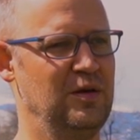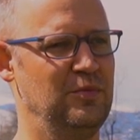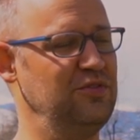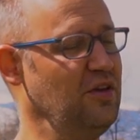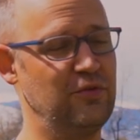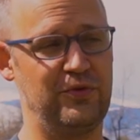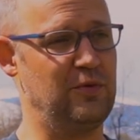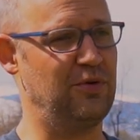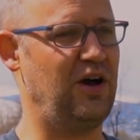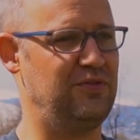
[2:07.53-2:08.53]
It was never for a
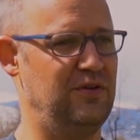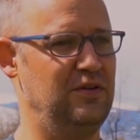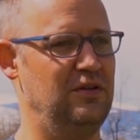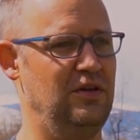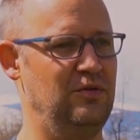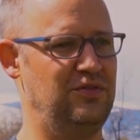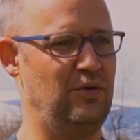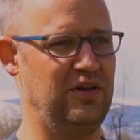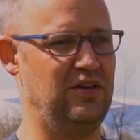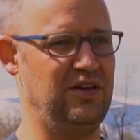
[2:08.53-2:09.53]
profit. It was so
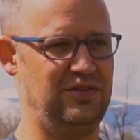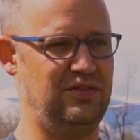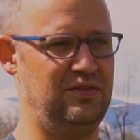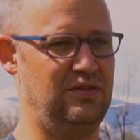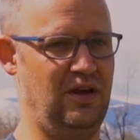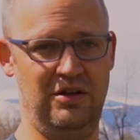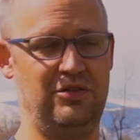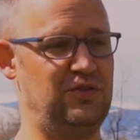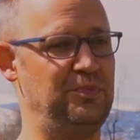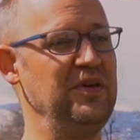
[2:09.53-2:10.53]
I could get
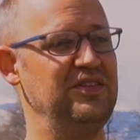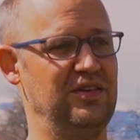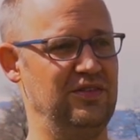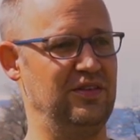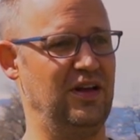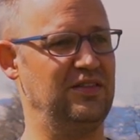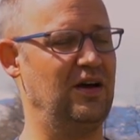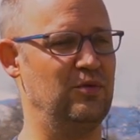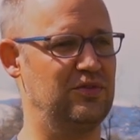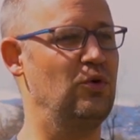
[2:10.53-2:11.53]
another species that I
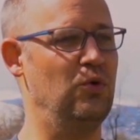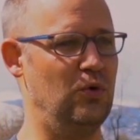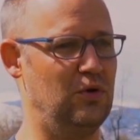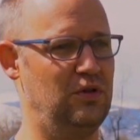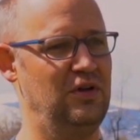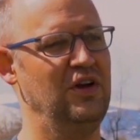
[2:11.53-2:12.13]
thought was cool,